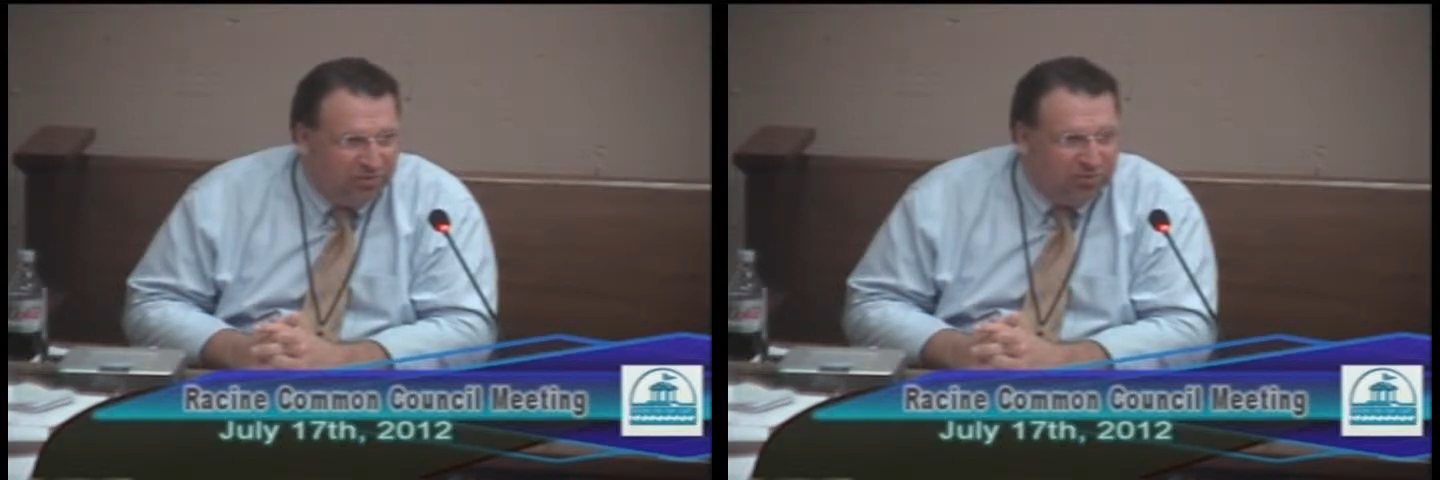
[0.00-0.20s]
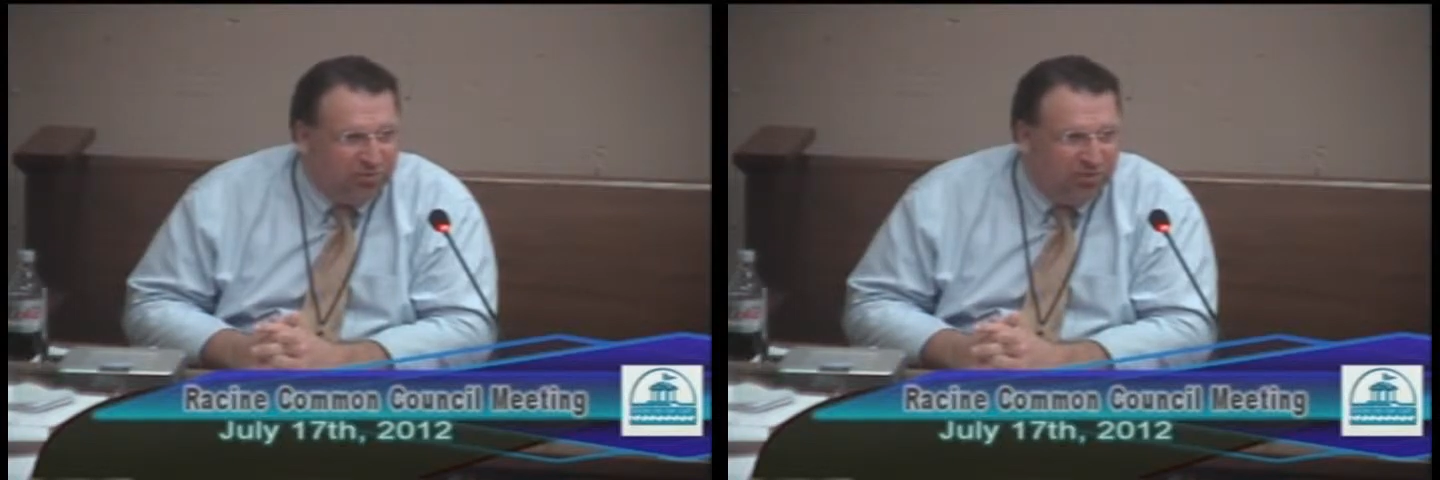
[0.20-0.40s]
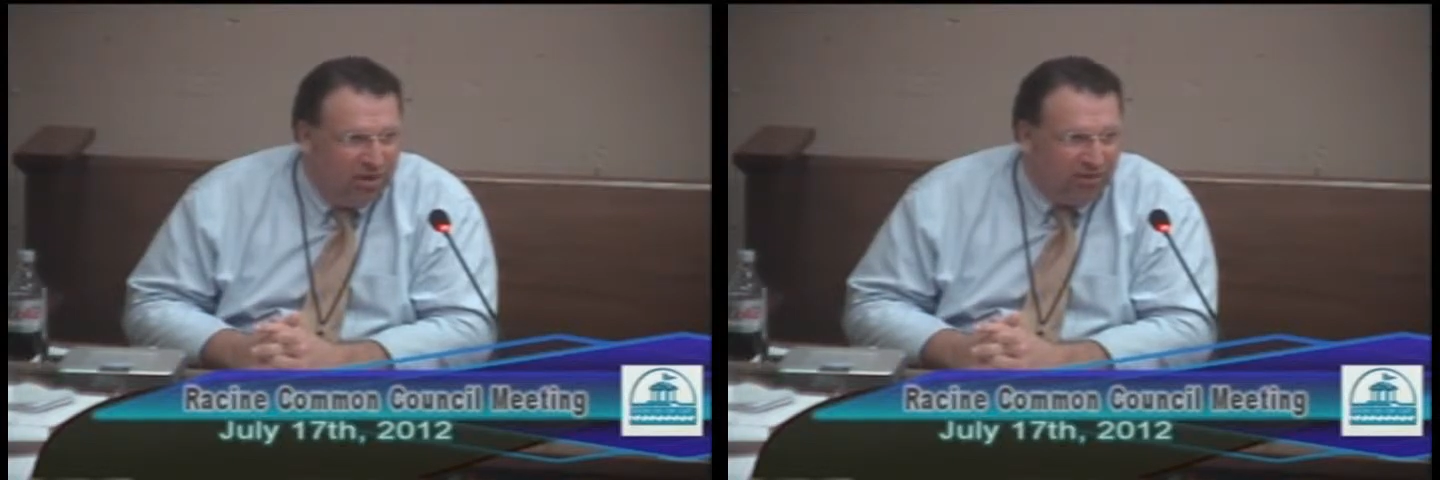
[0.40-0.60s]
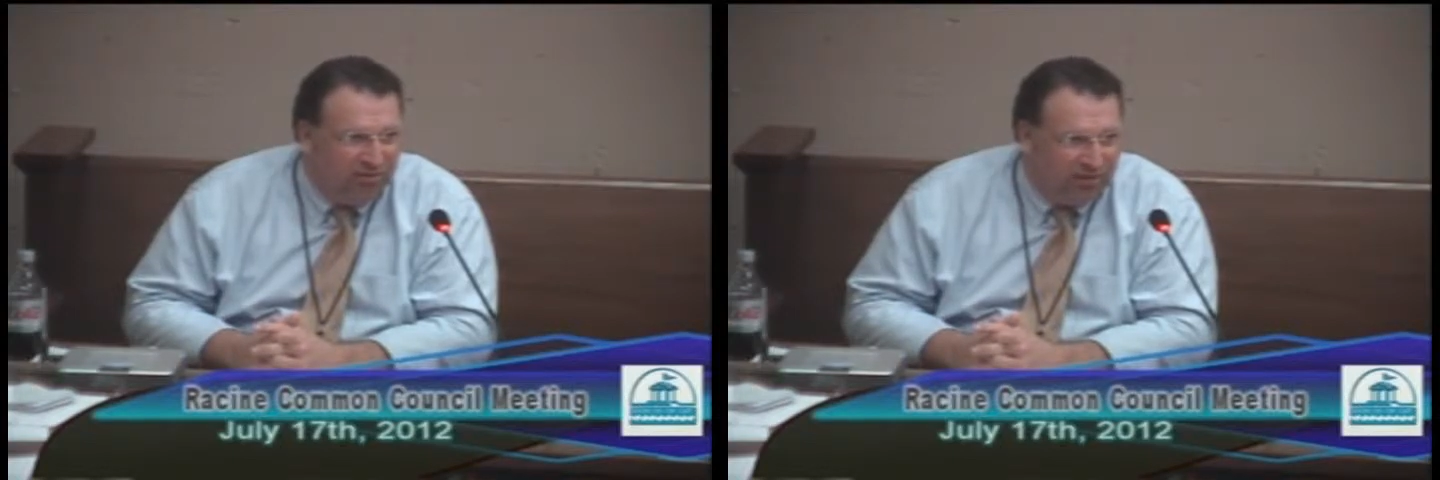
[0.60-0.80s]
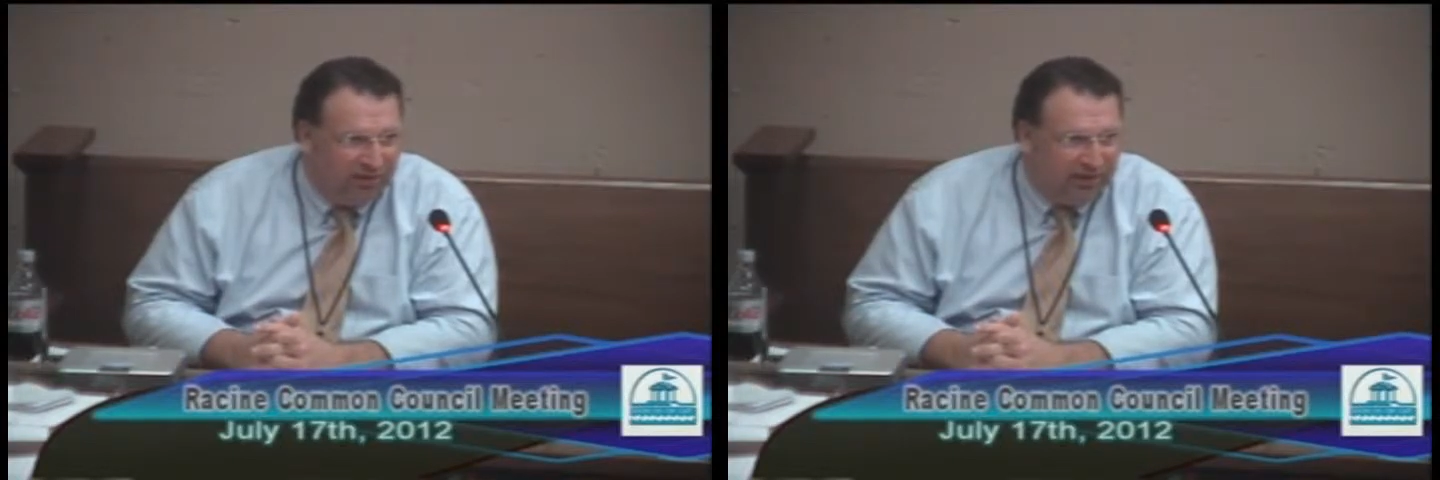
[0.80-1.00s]
to
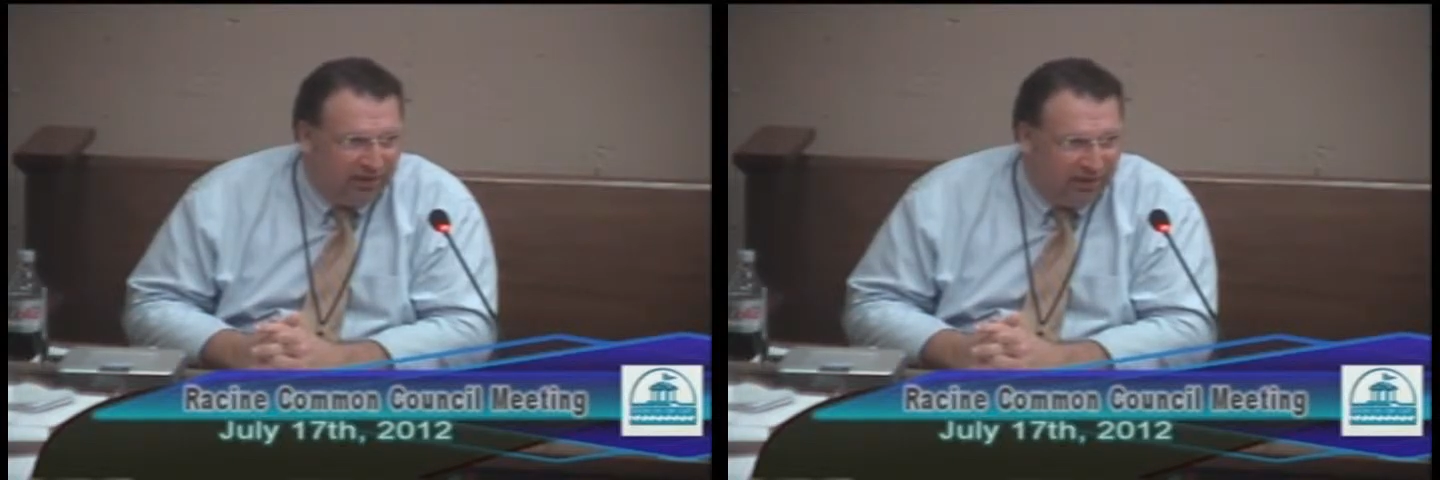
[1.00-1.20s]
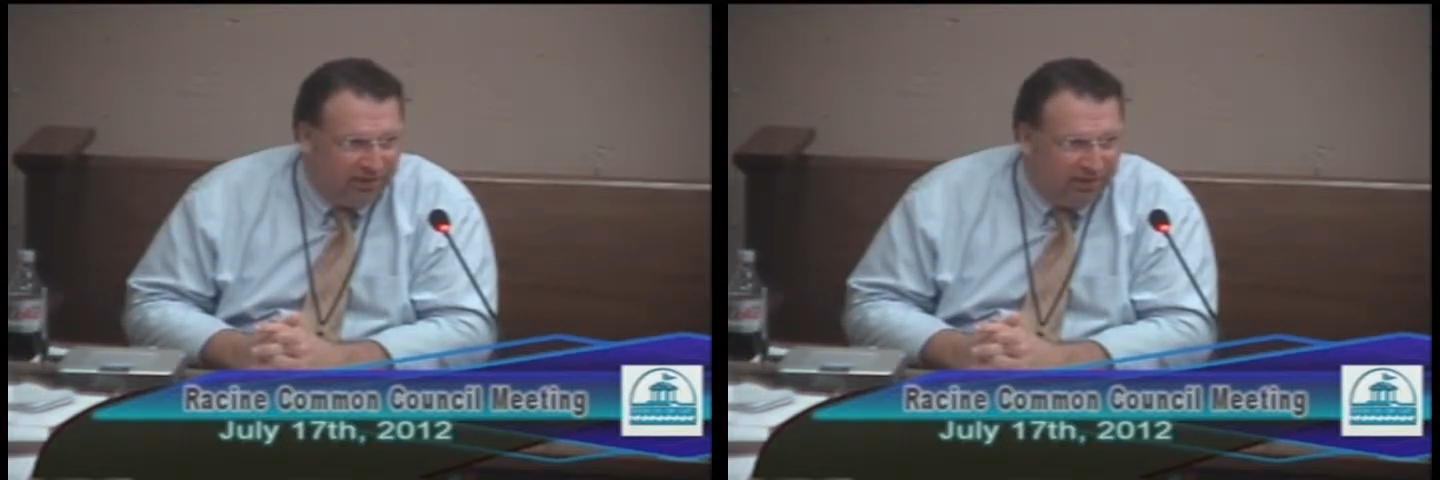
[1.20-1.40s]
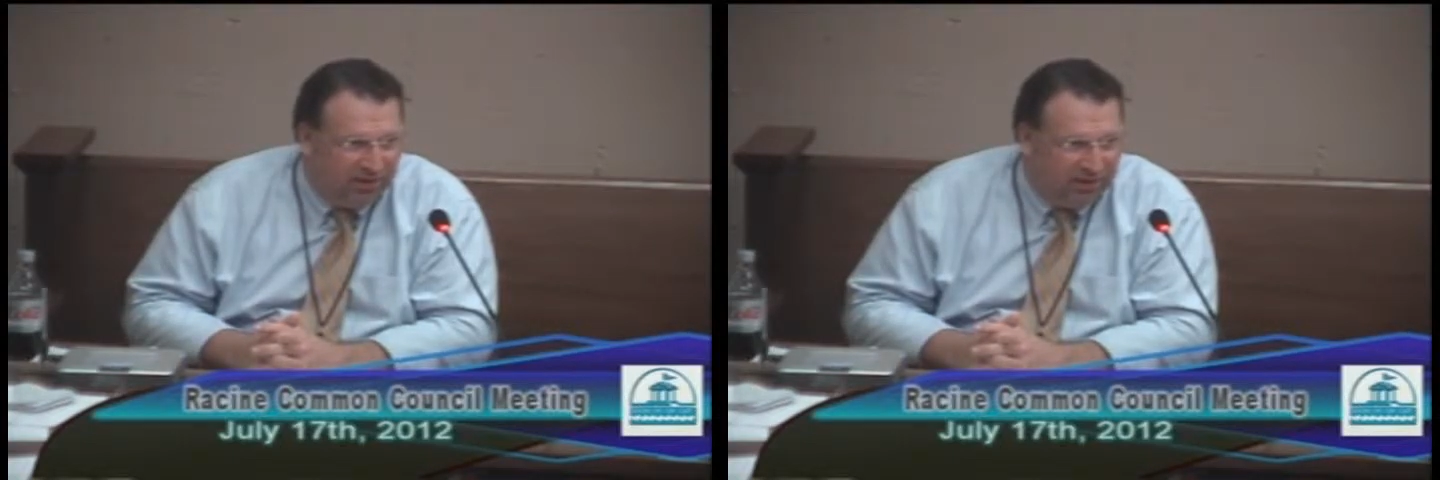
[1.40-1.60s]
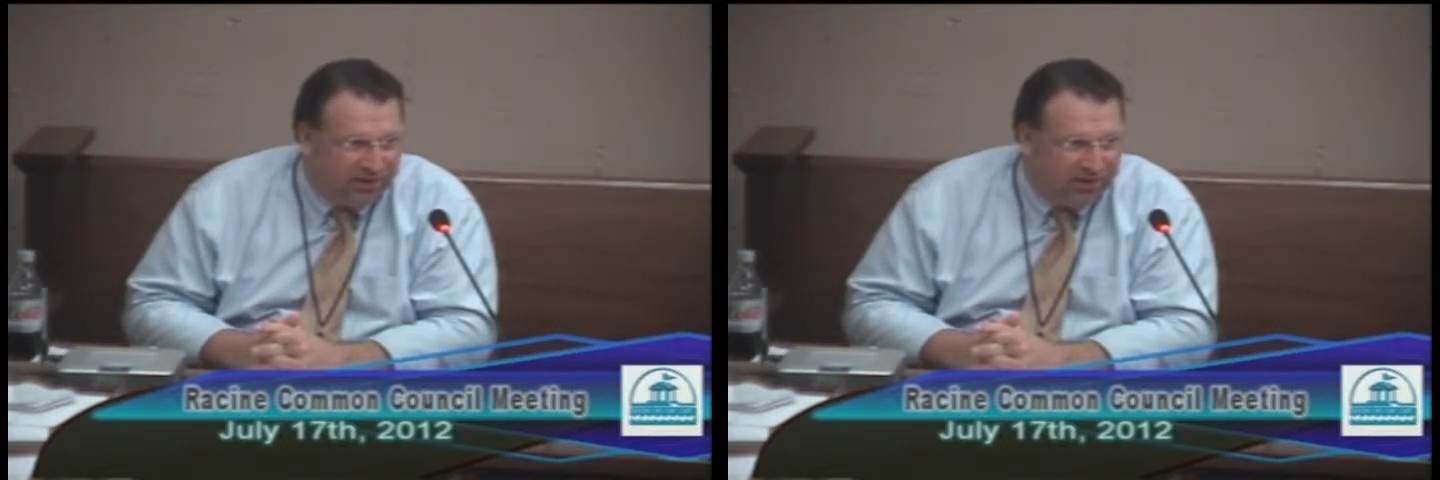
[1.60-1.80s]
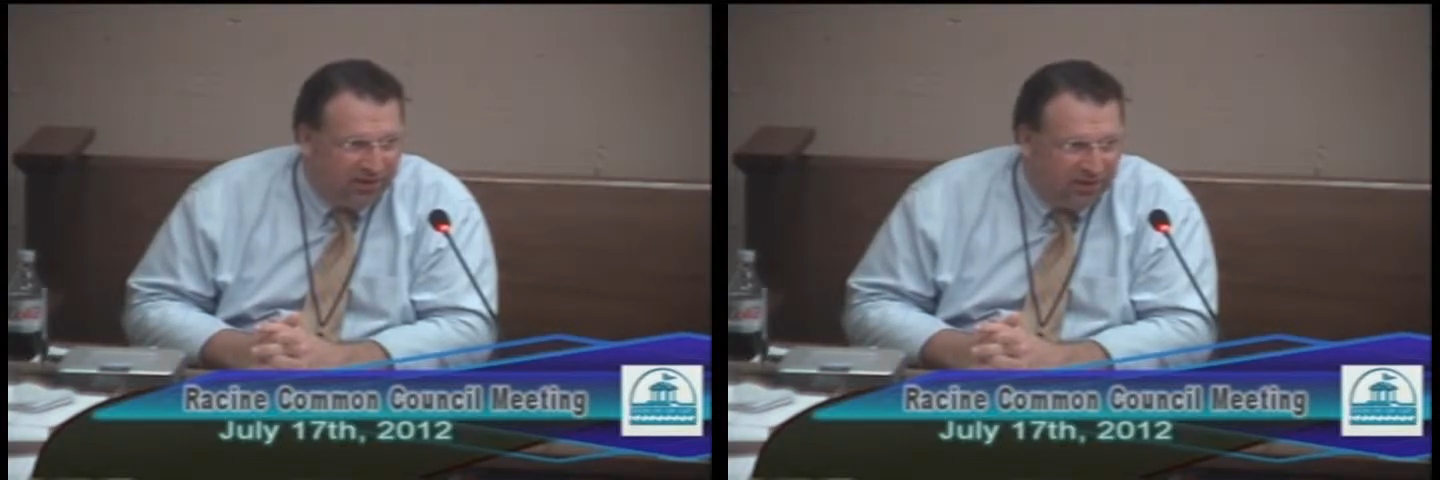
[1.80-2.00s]
nullify contracts.